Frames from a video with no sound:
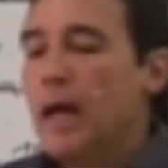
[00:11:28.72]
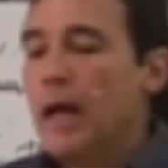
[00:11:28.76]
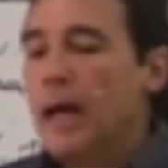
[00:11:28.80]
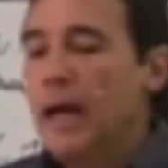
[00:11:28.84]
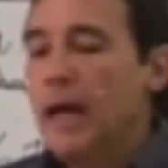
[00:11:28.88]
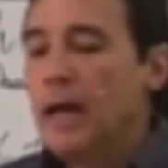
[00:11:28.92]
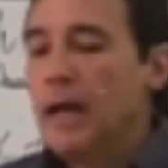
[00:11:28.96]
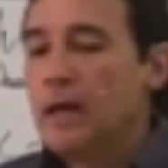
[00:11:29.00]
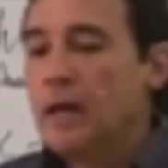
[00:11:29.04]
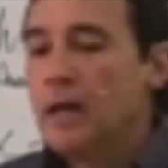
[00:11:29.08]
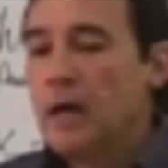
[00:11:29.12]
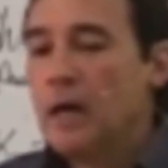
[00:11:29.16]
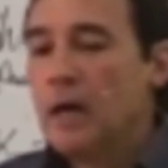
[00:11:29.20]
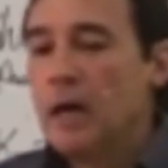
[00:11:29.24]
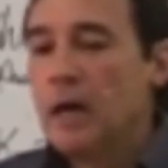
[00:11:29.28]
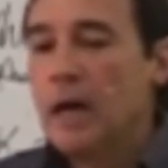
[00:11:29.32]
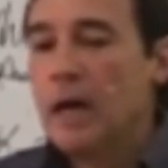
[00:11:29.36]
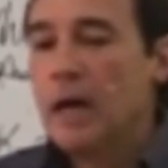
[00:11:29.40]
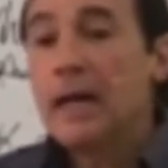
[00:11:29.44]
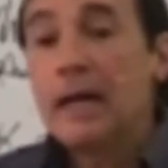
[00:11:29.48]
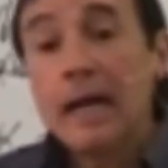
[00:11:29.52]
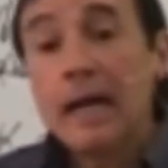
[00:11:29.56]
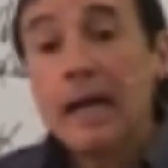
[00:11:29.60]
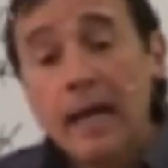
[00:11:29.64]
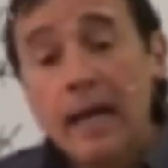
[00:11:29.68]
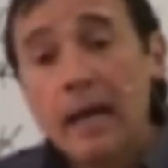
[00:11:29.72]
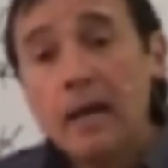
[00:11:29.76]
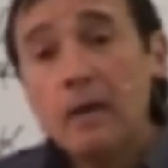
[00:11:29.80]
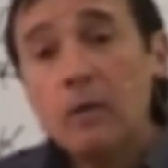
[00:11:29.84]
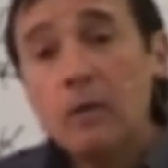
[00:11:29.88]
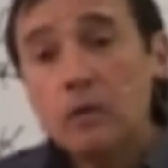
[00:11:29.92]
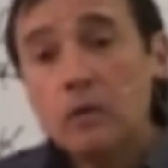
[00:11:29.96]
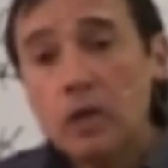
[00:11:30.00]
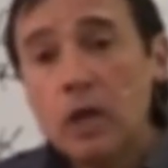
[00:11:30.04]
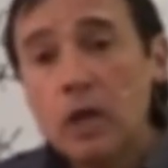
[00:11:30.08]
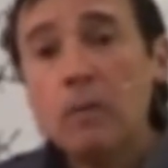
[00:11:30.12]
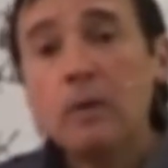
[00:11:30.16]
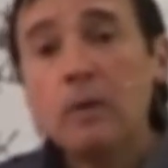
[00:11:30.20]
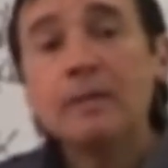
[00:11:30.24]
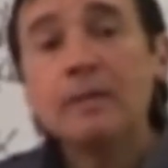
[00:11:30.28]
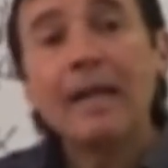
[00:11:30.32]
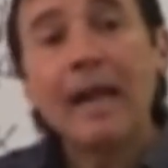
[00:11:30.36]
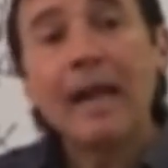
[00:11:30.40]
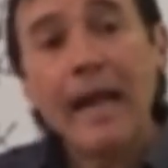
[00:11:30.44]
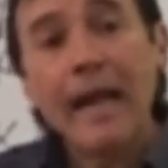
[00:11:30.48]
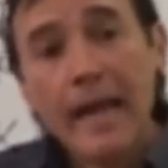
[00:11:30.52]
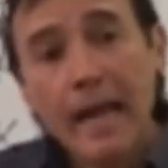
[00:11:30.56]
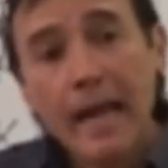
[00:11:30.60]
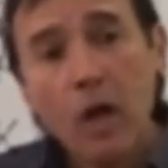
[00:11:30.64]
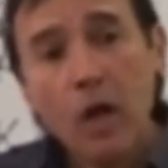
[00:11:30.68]
And I had someone
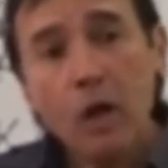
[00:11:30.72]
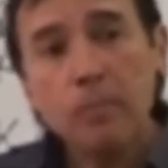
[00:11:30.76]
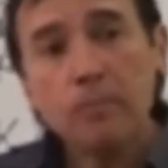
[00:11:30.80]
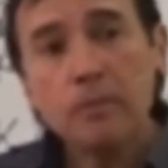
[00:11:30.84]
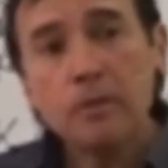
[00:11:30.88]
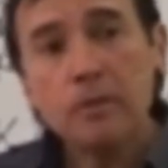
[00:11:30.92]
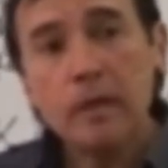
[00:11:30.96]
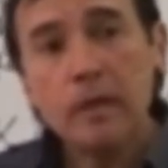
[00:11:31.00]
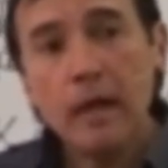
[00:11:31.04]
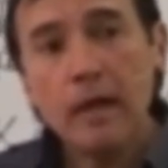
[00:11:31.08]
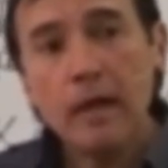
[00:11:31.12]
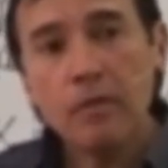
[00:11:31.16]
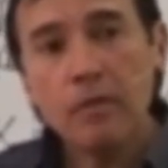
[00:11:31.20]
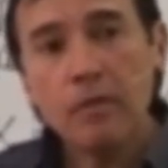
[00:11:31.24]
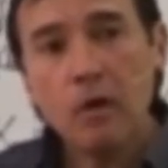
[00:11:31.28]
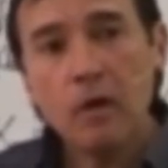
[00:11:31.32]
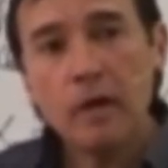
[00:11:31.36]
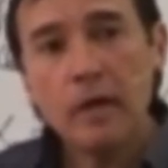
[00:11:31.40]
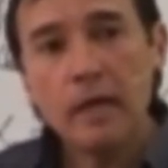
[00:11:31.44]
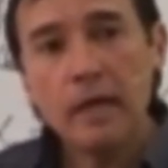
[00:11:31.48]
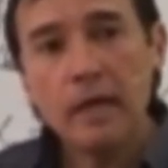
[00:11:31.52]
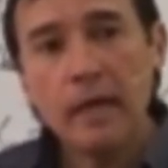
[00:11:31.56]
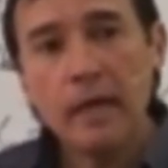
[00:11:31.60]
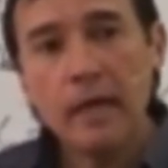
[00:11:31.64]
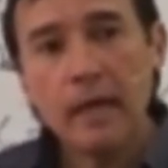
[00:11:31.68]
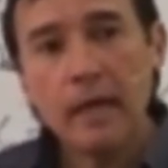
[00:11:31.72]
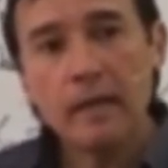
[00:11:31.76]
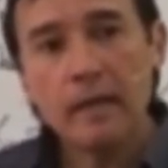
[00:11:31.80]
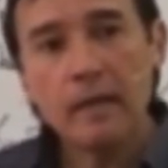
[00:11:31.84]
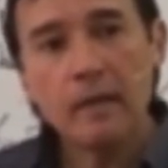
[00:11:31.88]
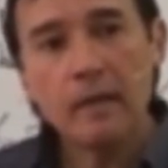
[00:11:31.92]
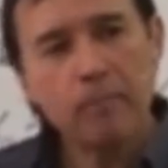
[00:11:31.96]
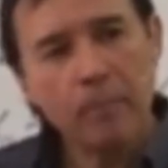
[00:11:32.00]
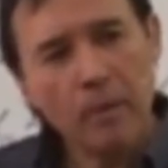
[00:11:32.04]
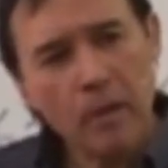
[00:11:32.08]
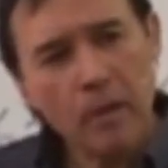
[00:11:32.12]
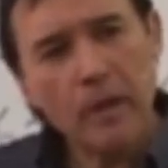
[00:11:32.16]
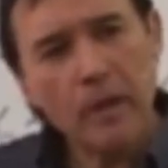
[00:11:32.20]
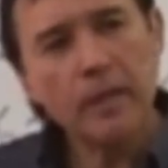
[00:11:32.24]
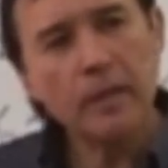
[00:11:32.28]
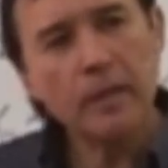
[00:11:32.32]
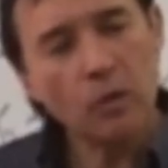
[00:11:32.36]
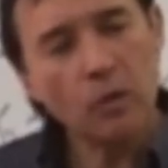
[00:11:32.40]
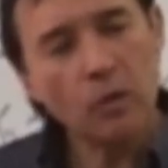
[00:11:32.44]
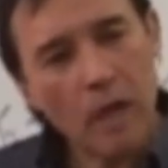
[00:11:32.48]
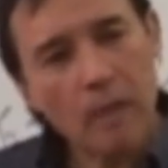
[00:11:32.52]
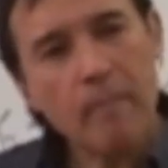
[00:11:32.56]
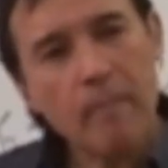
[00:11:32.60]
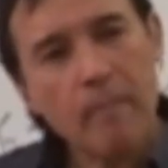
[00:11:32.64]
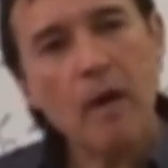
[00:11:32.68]
that I helped that I thought he had the ability
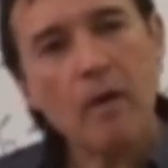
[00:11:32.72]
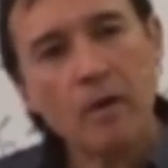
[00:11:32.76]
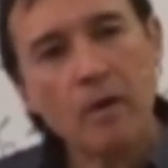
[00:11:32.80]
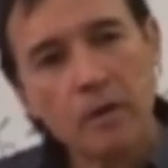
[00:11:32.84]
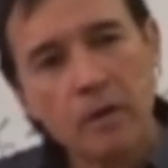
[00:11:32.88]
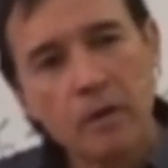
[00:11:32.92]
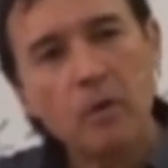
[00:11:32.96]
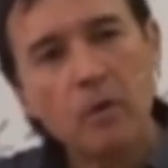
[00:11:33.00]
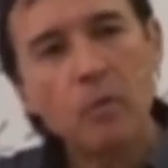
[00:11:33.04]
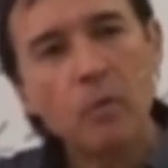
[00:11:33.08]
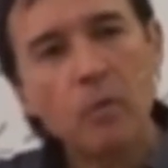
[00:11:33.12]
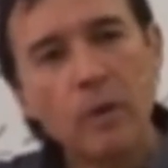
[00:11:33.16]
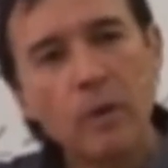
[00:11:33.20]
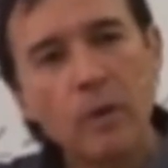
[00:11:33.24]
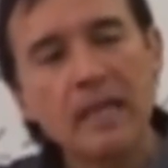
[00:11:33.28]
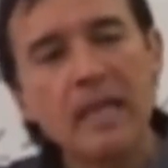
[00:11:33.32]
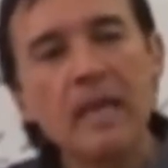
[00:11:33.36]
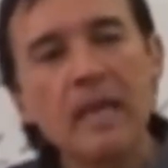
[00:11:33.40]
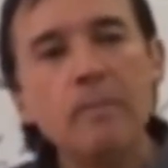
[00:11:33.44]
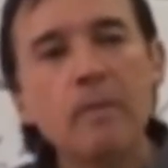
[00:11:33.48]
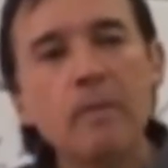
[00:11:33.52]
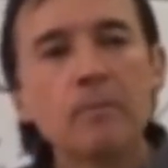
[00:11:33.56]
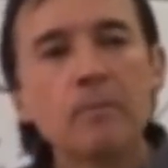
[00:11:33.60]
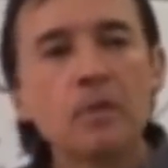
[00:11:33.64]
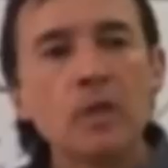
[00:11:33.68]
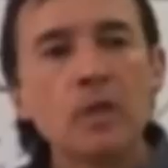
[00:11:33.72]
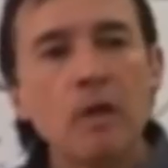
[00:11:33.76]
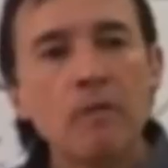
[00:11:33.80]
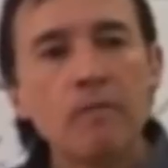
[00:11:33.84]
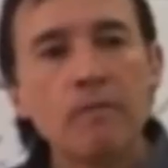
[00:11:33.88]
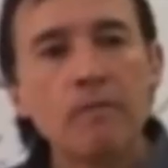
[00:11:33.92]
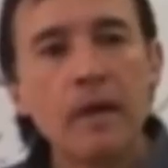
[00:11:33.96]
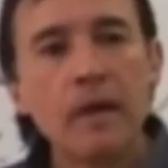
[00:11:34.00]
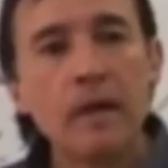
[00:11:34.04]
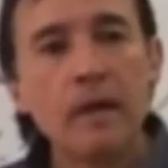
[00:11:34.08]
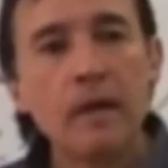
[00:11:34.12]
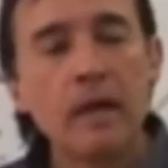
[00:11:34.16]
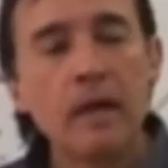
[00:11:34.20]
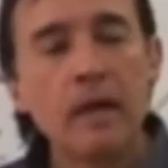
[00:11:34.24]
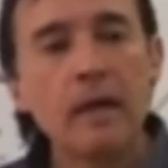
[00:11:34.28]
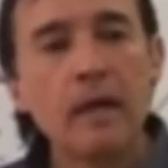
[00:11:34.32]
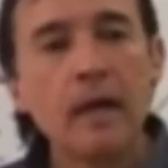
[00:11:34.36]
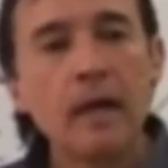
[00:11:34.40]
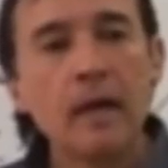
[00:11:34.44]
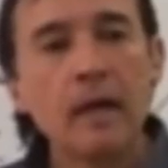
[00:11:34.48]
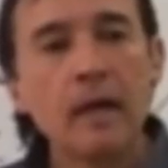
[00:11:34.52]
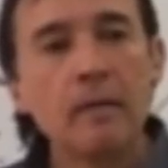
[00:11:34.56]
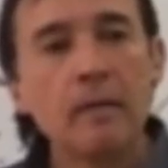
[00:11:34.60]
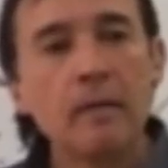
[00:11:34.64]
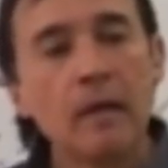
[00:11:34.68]
to come out and redeem himself, and
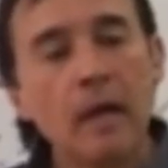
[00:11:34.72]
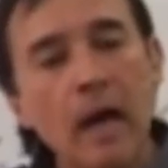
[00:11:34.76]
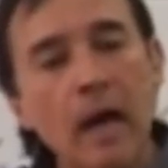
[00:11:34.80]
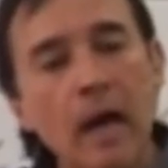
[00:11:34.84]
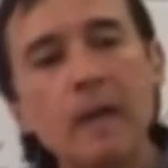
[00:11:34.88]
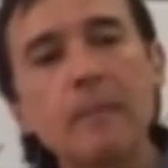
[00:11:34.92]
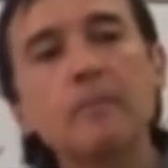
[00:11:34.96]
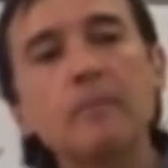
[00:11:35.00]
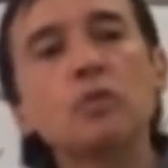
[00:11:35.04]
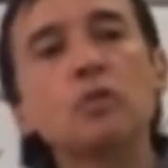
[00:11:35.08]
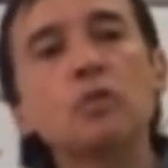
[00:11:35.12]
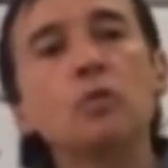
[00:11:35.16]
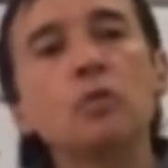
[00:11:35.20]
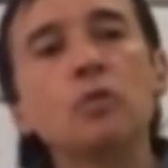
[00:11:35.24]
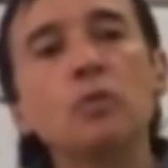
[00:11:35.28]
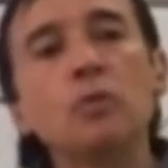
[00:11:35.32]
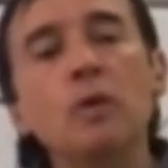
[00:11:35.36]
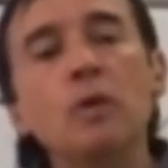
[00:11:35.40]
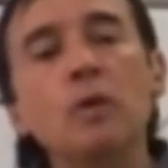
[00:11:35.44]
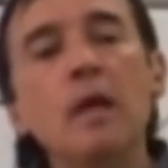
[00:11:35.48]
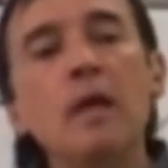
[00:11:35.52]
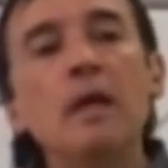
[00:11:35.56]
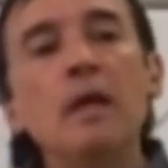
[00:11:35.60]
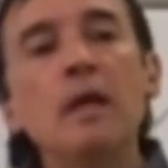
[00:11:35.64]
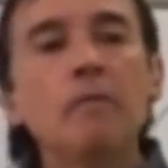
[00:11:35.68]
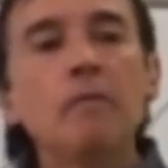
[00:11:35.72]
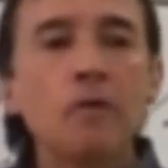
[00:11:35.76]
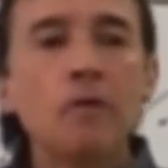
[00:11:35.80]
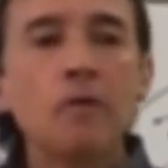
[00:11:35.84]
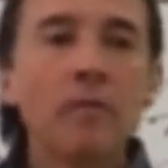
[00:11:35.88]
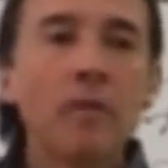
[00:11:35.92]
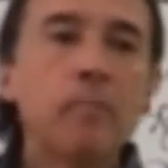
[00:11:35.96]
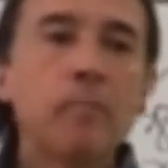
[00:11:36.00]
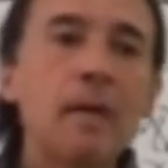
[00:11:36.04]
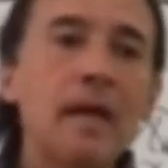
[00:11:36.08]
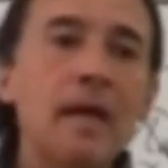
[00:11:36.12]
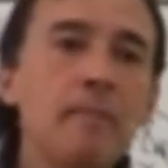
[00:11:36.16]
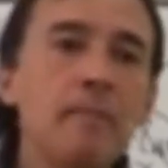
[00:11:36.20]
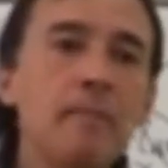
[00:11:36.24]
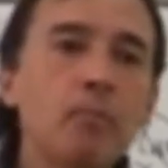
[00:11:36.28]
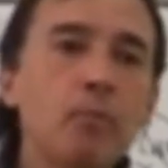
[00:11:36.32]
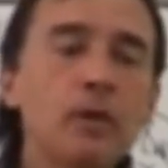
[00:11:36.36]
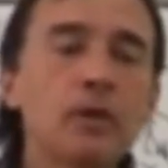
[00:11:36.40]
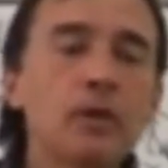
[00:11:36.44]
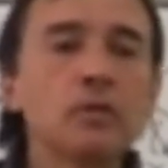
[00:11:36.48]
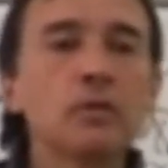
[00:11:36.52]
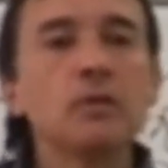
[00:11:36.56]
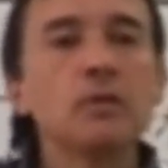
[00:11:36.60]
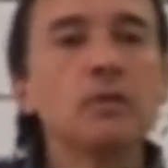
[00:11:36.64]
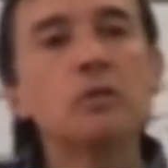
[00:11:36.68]
I got him from the main
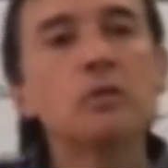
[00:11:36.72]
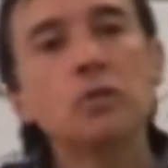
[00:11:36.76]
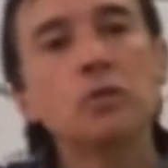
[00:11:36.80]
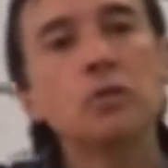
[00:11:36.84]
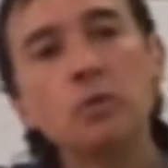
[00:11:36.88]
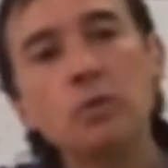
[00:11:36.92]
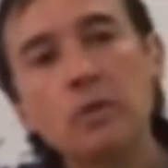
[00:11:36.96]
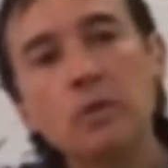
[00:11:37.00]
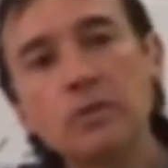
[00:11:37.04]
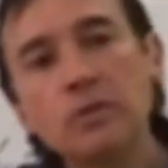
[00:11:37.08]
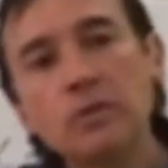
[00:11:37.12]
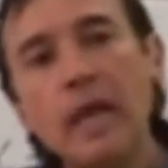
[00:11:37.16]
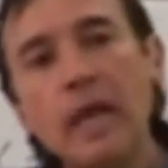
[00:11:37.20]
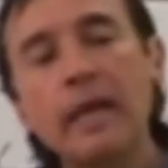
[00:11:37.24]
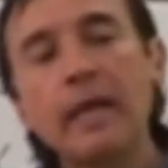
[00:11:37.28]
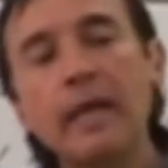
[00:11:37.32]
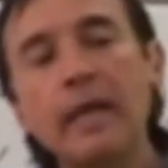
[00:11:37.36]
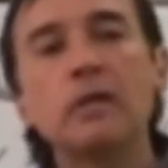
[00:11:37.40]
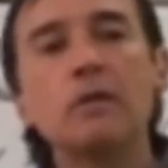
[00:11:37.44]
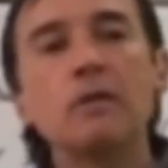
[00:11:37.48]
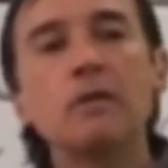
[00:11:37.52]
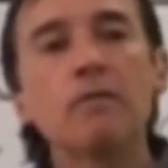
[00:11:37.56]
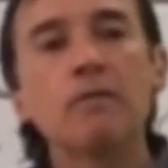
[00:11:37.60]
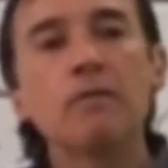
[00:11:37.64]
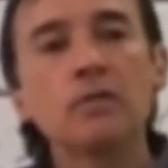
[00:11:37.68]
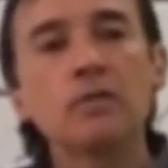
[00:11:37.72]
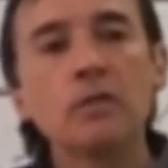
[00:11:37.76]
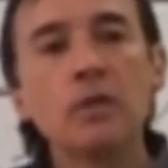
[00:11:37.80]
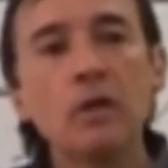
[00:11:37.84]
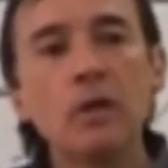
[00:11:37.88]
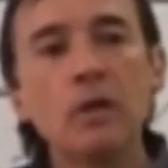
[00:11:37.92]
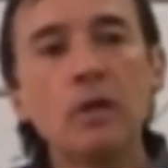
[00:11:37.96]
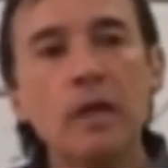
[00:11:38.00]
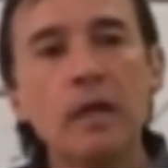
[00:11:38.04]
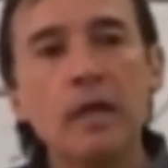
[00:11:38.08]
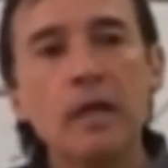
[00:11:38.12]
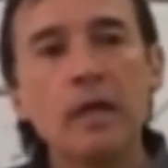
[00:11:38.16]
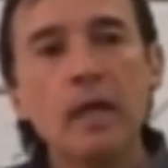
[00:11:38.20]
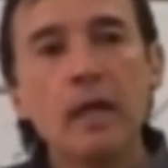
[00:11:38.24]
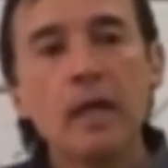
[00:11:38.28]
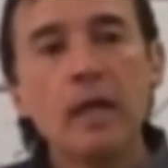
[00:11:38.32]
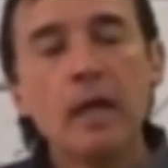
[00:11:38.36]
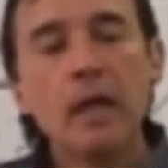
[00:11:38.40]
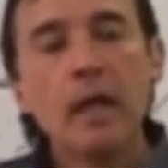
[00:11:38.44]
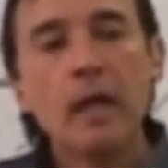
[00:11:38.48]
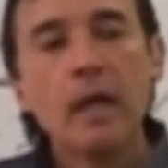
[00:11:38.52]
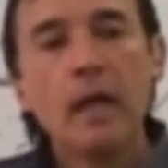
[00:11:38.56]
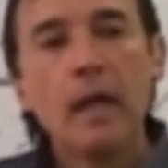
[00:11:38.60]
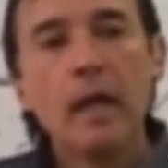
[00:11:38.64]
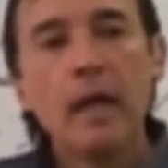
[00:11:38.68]
prison to the psychiatric facility,
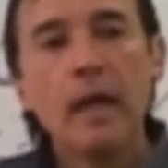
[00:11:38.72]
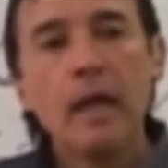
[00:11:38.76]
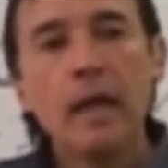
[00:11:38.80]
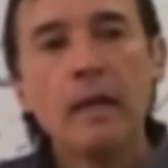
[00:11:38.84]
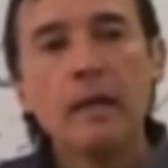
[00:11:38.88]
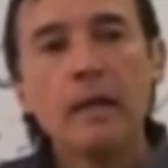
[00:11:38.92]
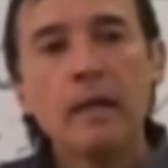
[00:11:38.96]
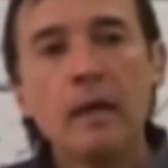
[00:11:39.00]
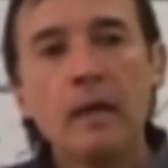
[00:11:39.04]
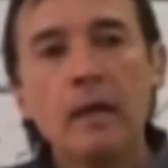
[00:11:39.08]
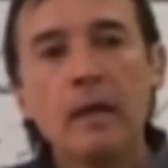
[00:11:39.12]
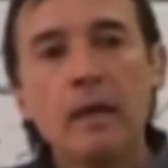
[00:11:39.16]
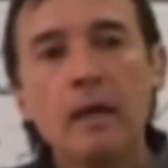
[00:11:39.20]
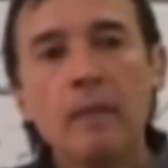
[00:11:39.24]
and